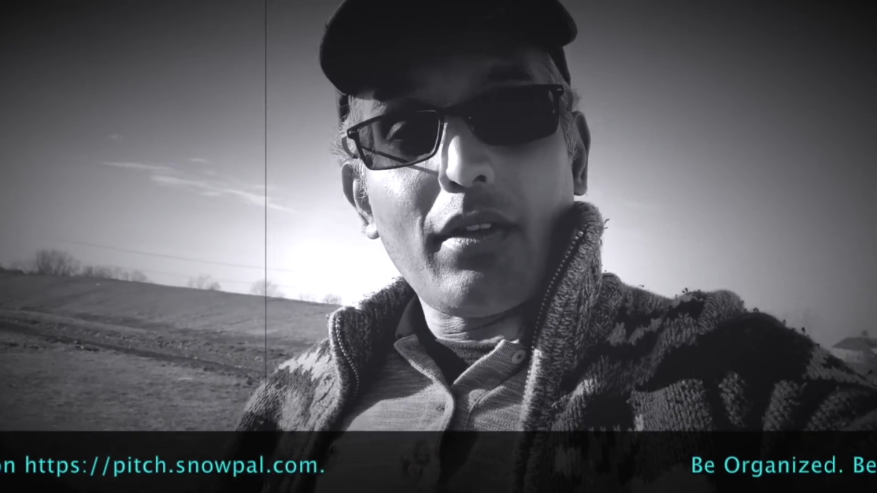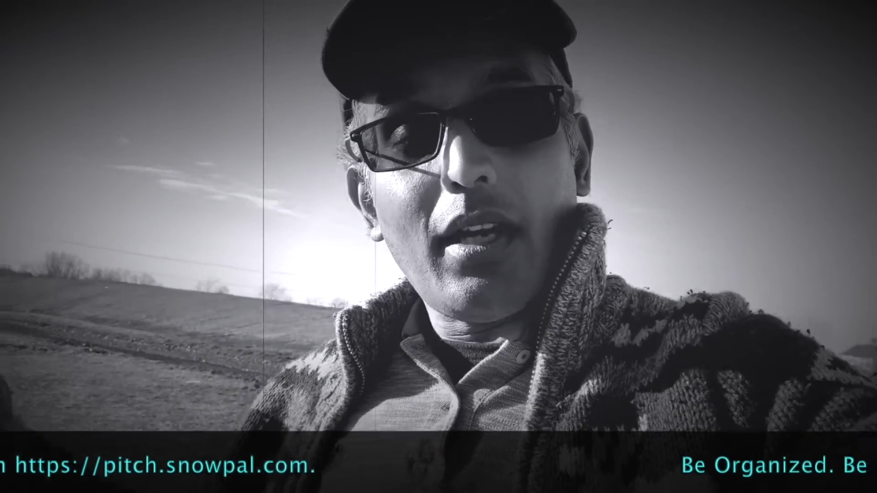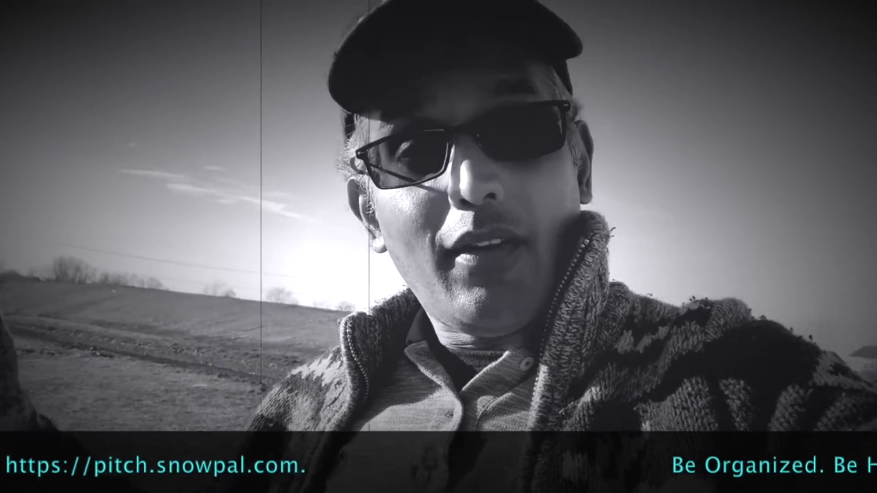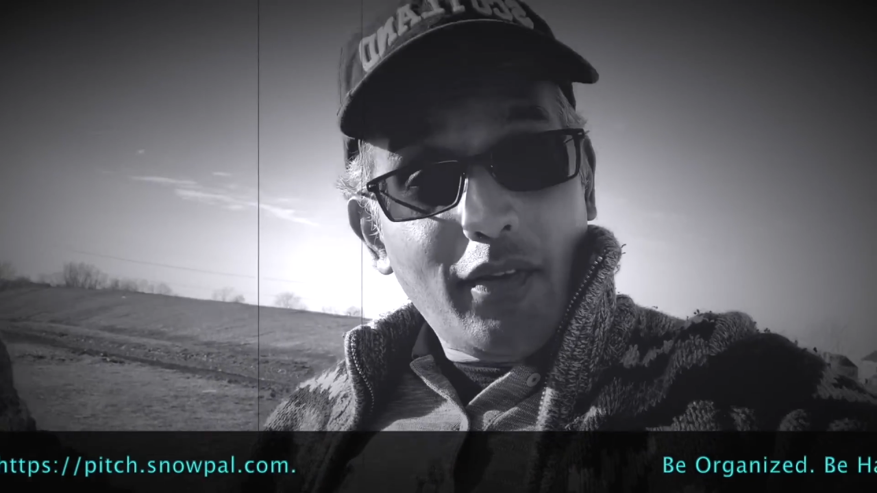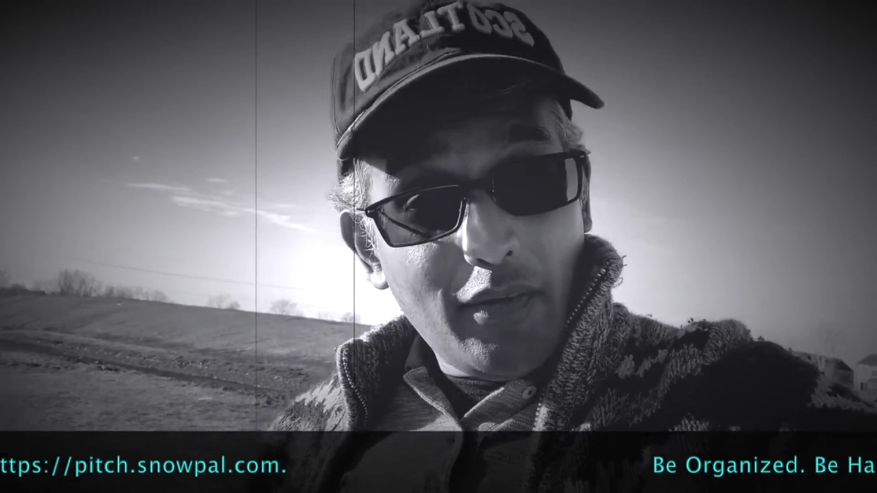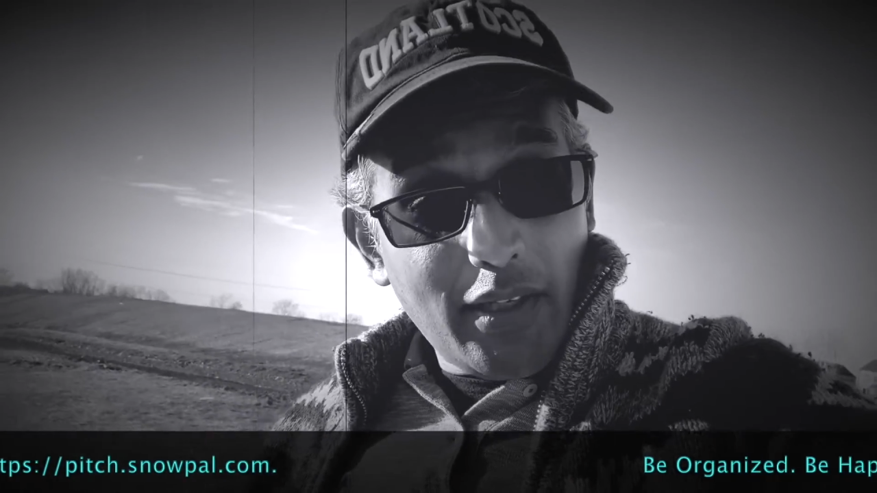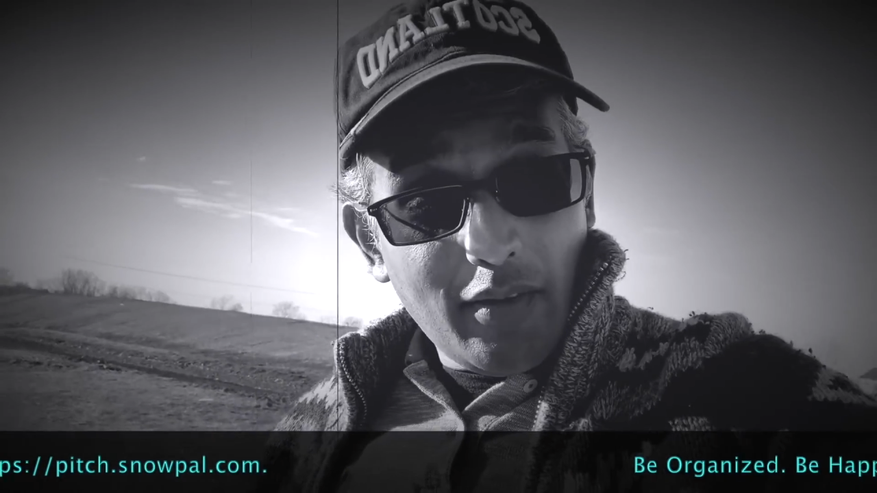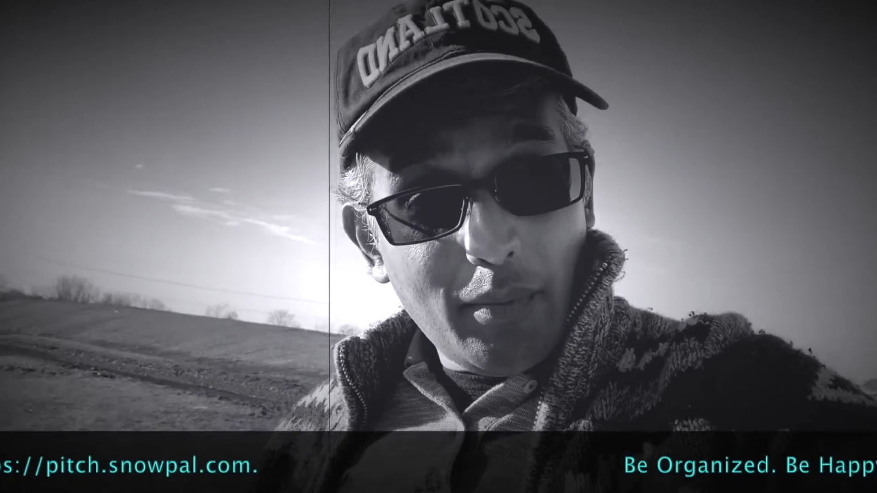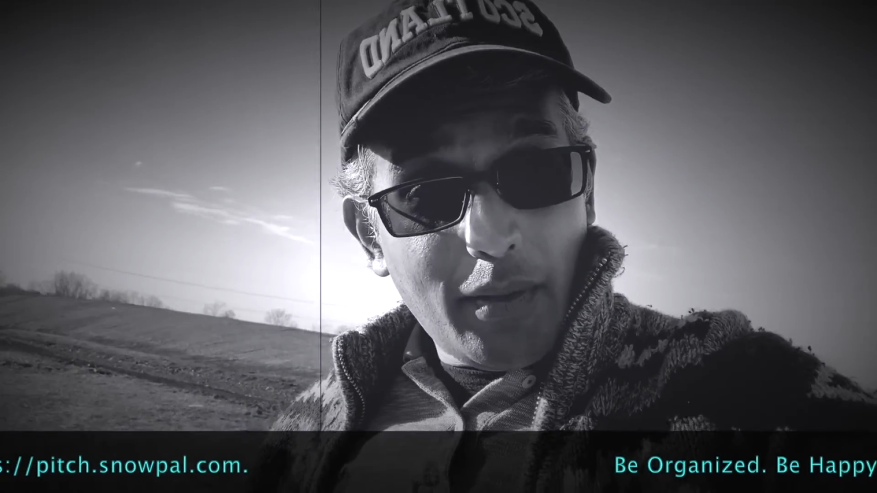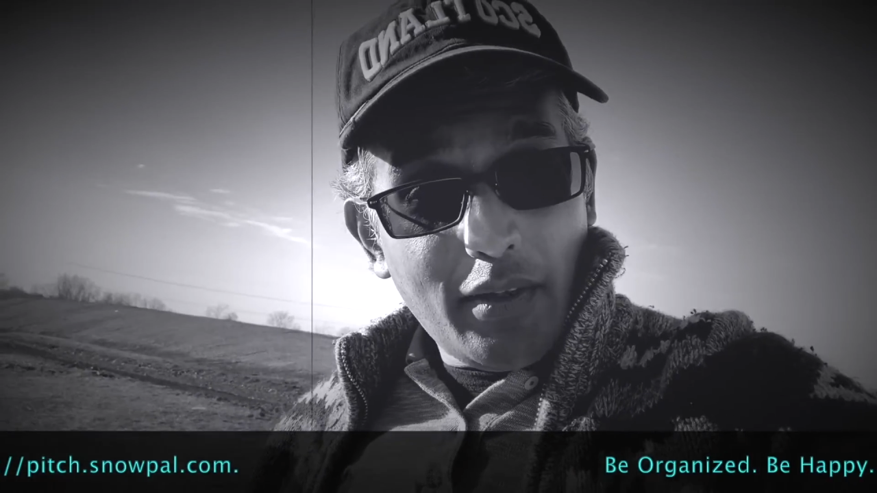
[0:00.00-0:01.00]
off of
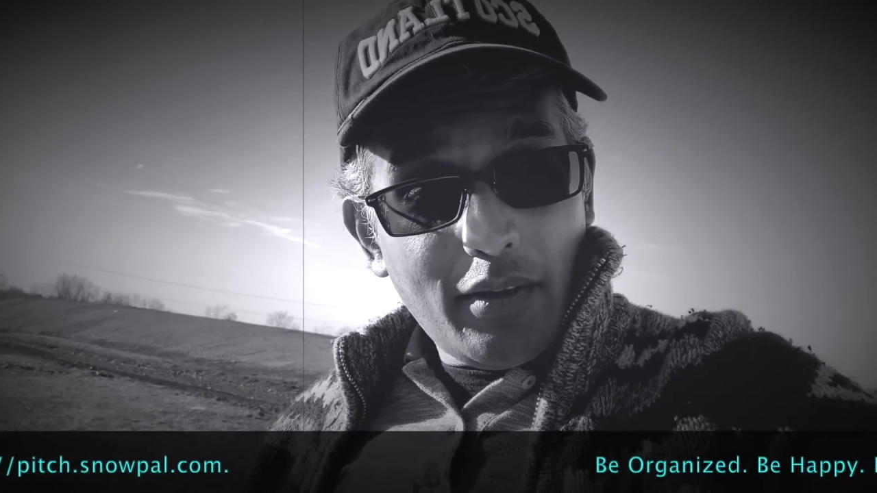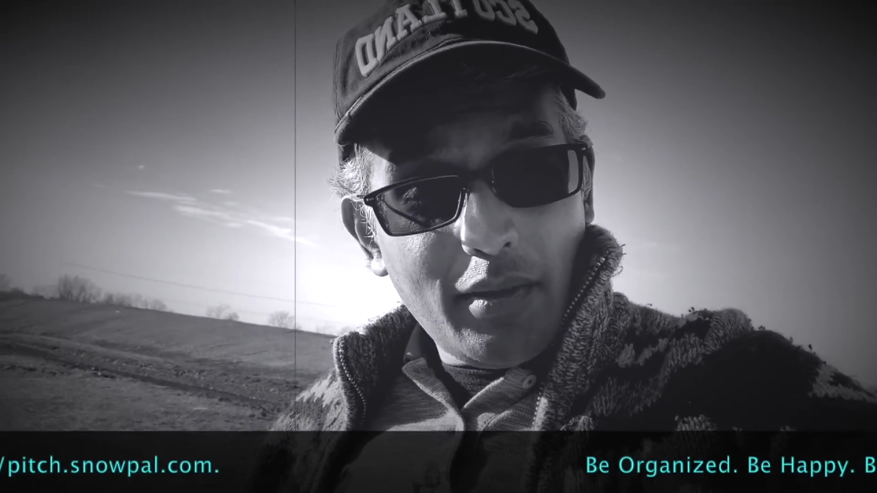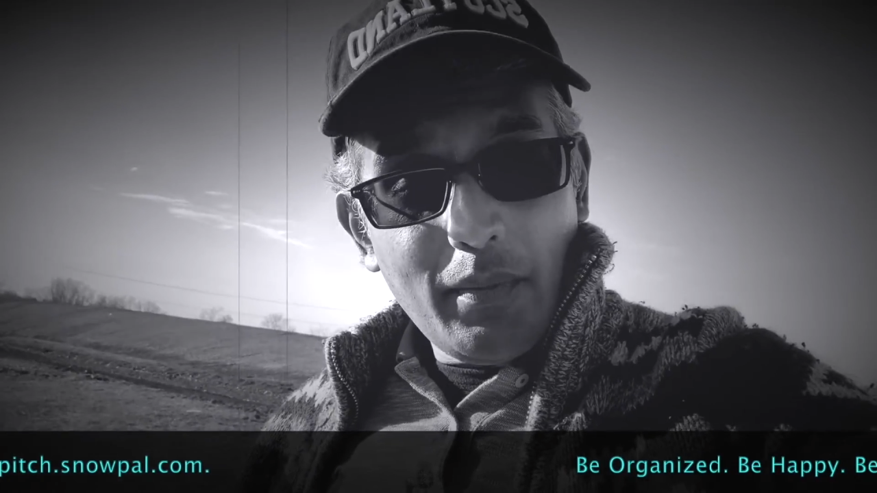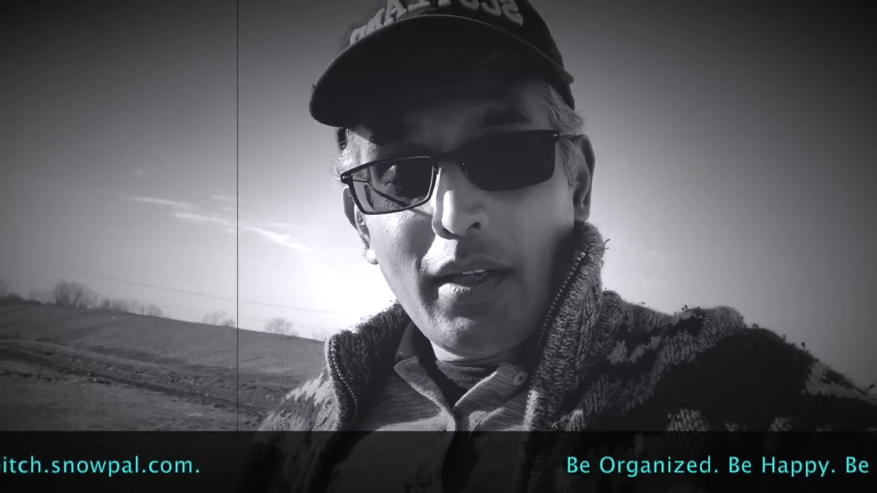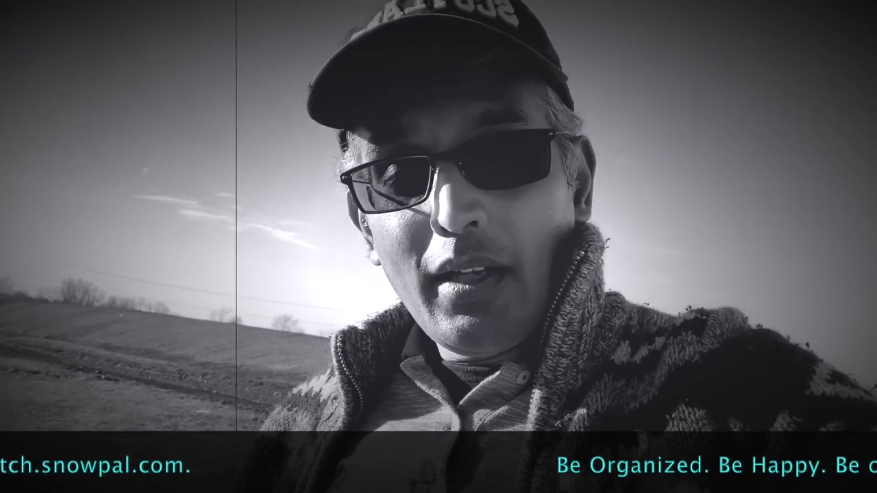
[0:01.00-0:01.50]
develop interim